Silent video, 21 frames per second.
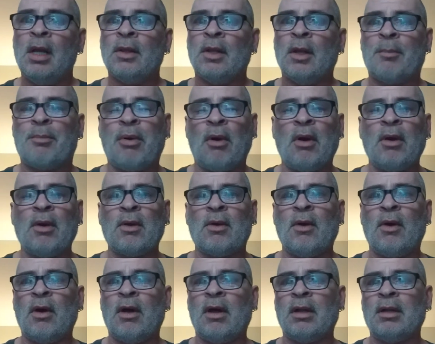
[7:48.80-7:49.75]
The
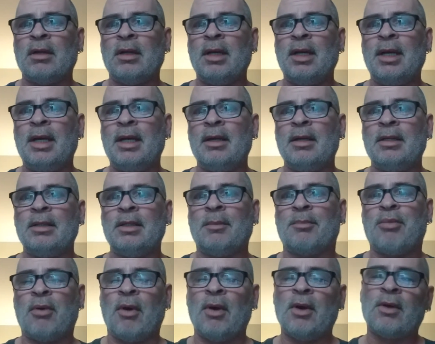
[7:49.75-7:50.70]
protocol
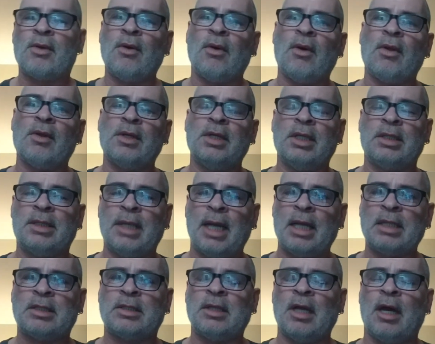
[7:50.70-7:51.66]
in the
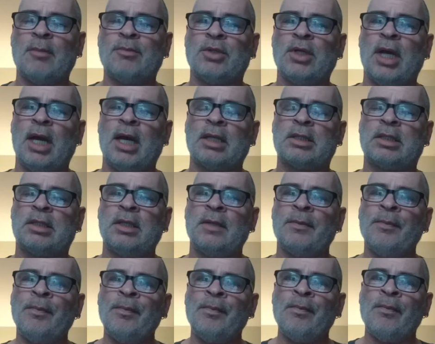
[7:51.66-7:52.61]
test subjects,
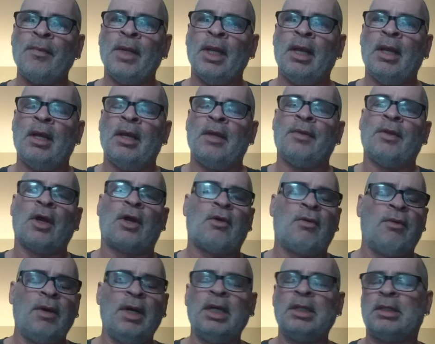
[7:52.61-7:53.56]
the
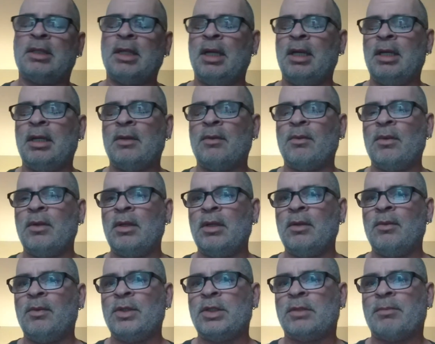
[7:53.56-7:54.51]

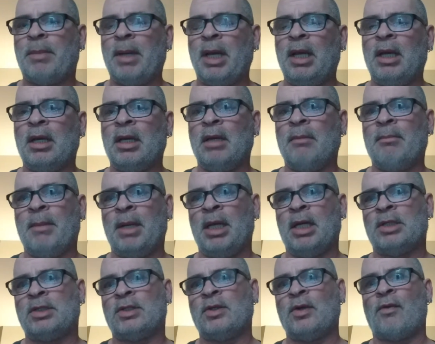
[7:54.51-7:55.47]
creatine was being
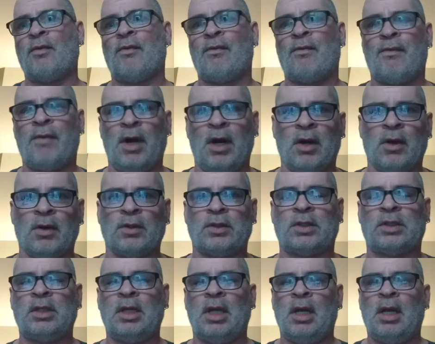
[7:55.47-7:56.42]
administered
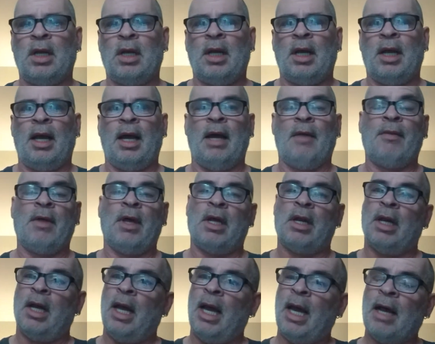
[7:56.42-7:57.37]
first, and
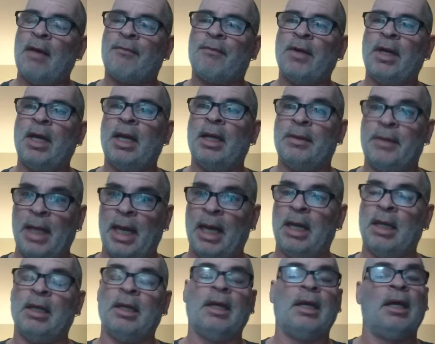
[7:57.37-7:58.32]
then a half
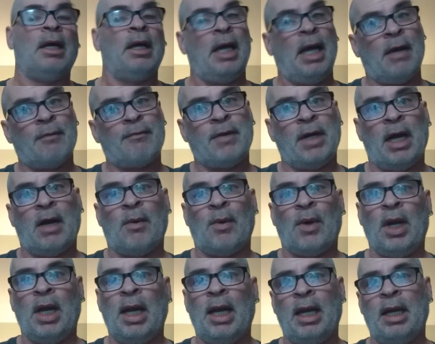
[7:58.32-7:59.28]
an
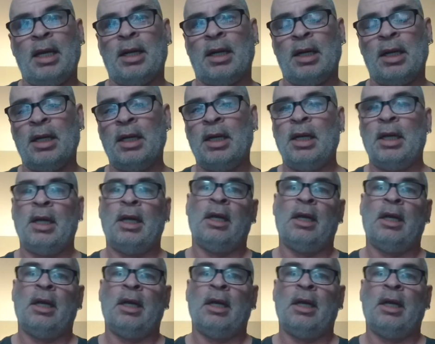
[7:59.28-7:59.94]
hour later,